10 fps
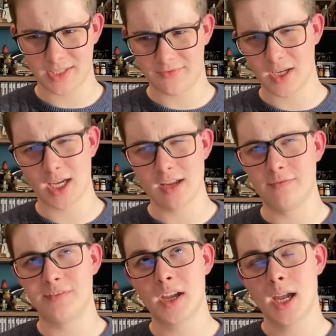set
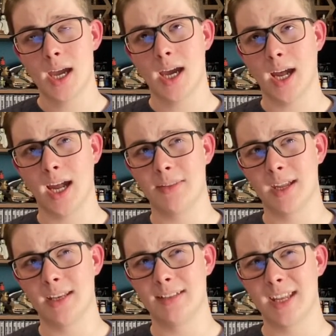five, and
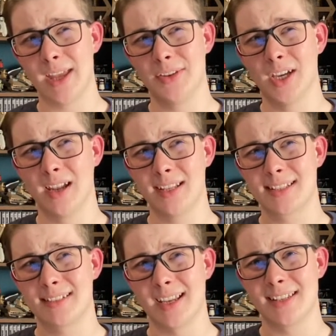then Day of the
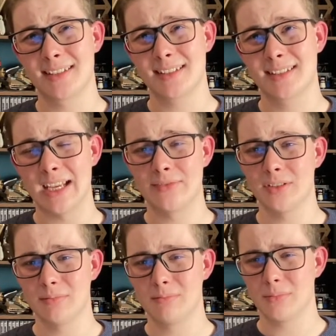Daleks set
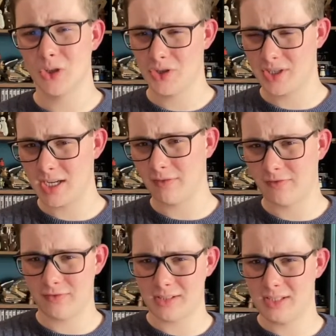seven on the
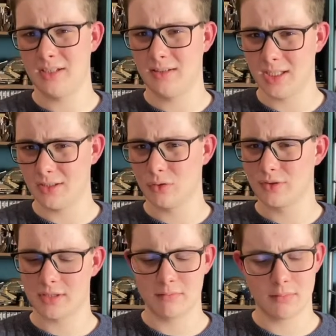shelf in the
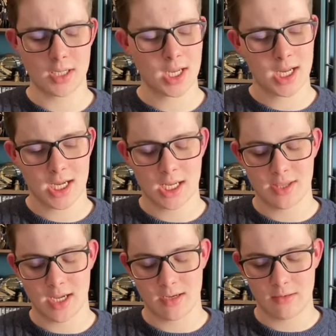autumn.
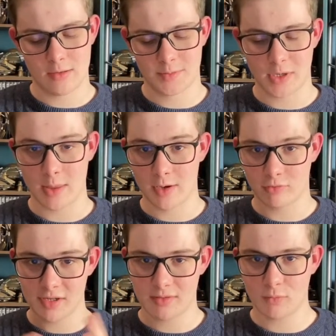And then, as part of the
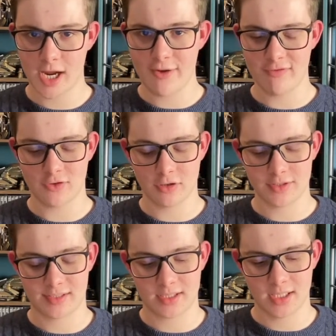most recent wave, we've
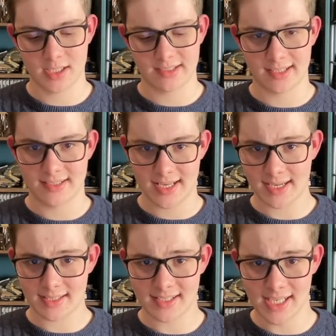got uh, set
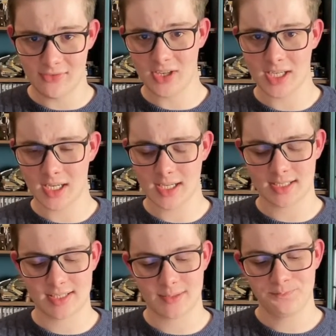six, Evil of the
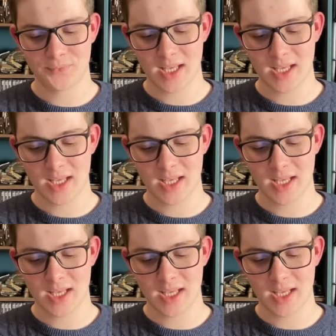Daleks,